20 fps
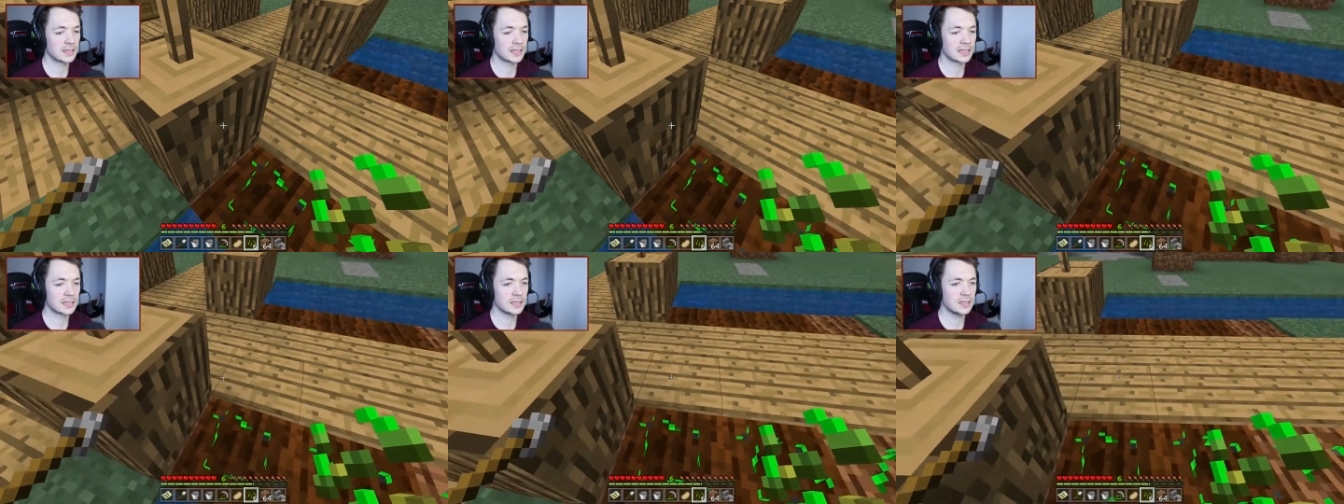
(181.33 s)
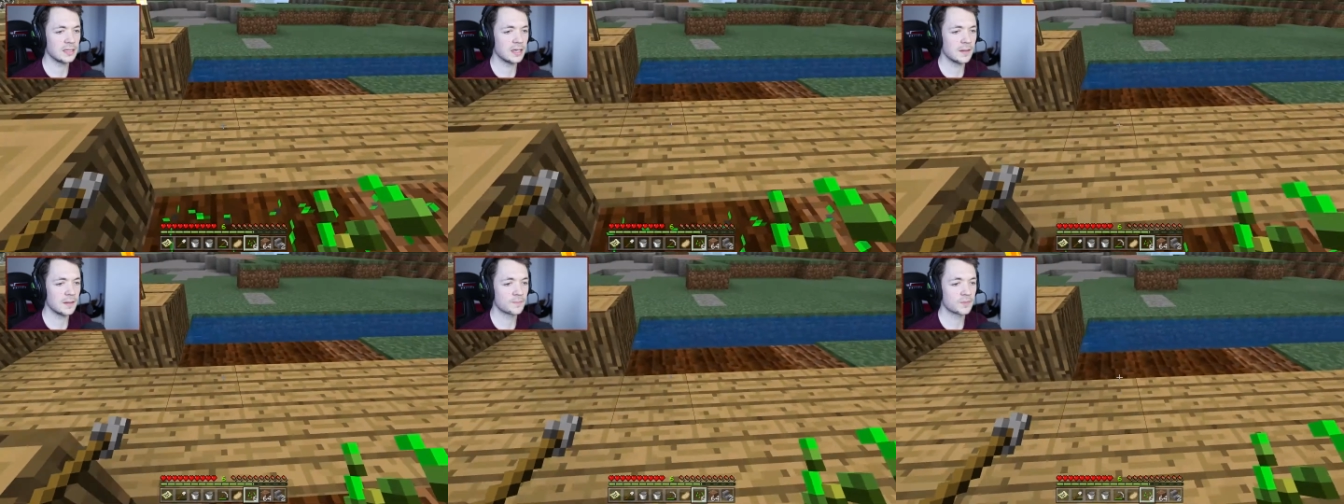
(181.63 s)
Thank
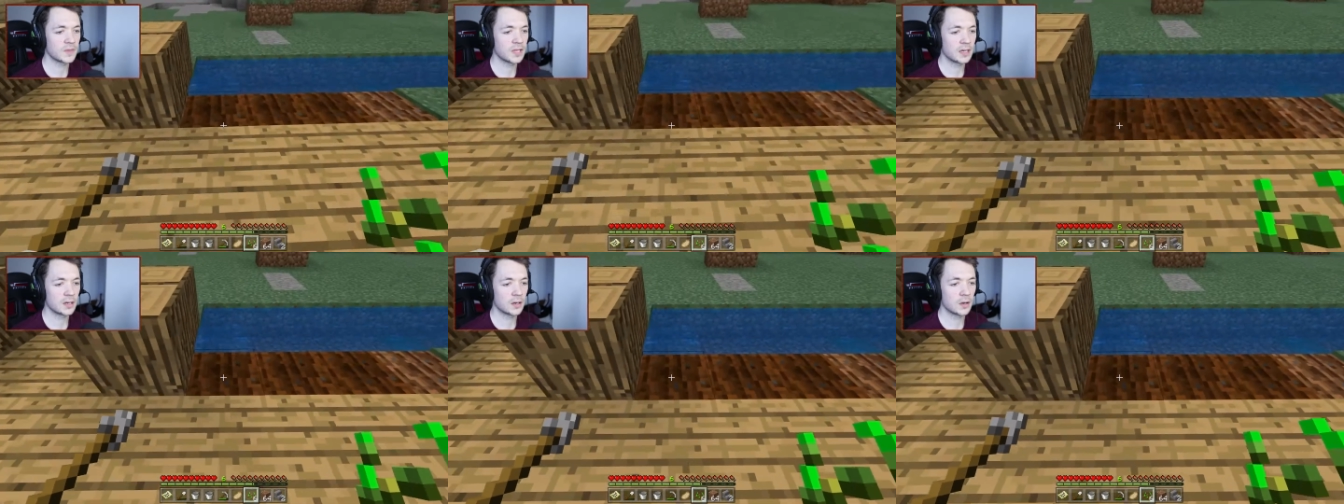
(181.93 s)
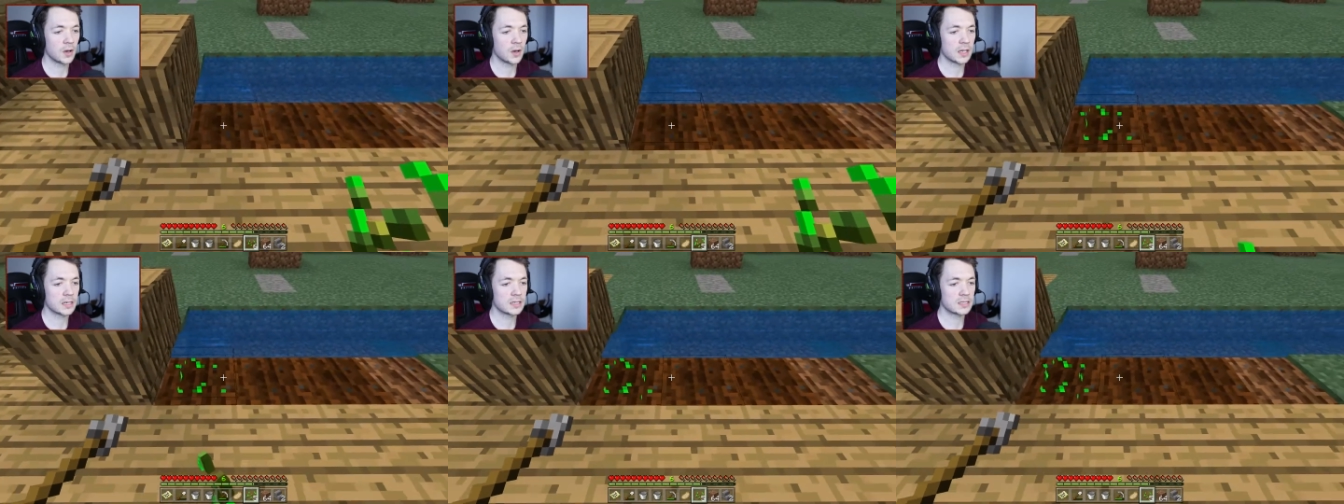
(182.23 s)
you.
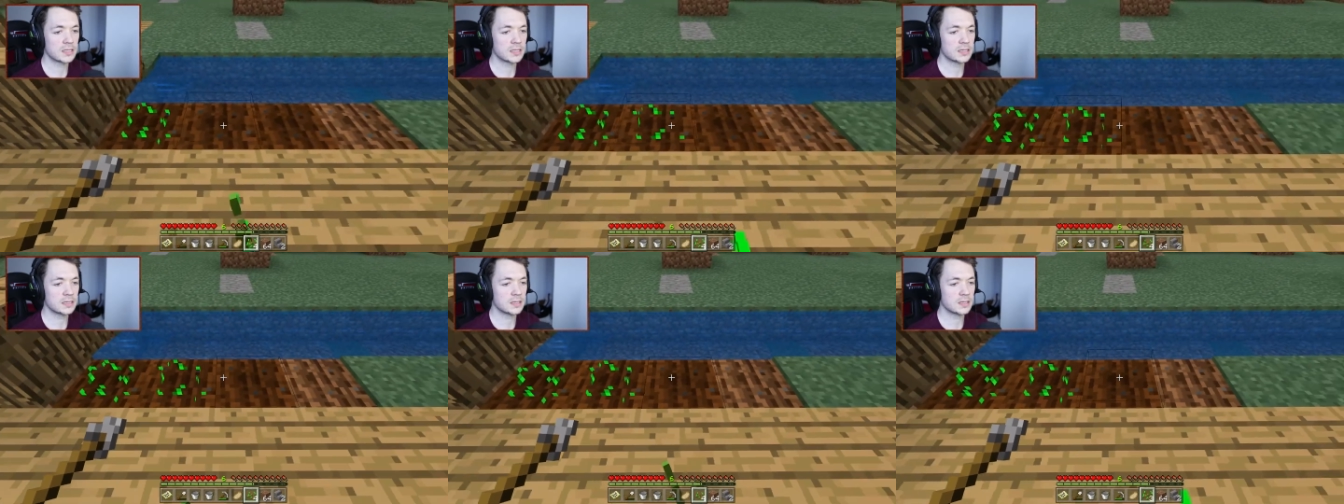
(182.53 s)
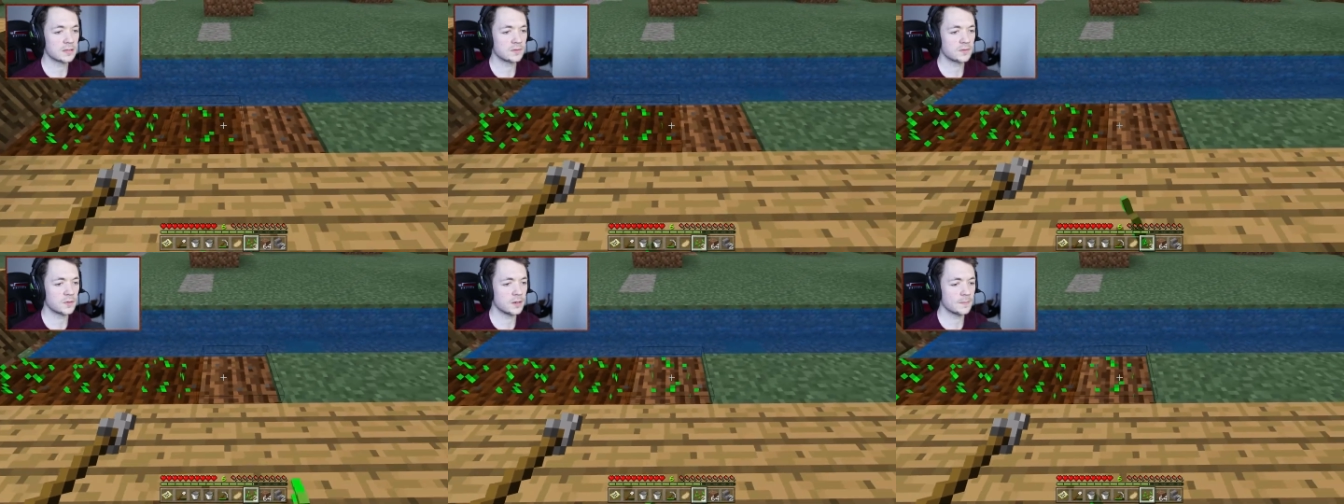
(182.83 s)
One, two,
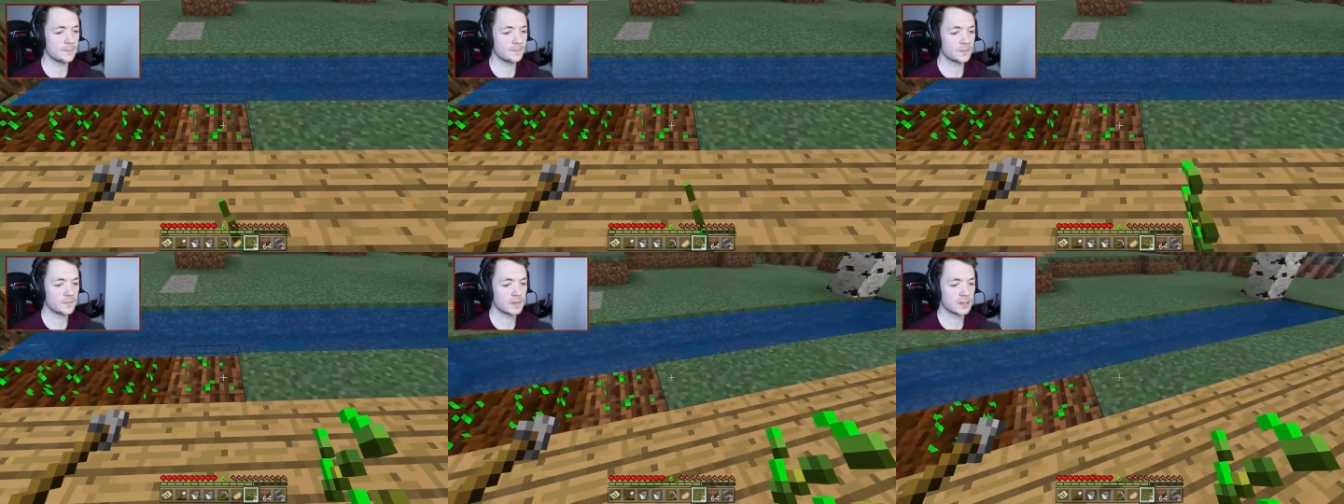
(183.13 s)
three, four.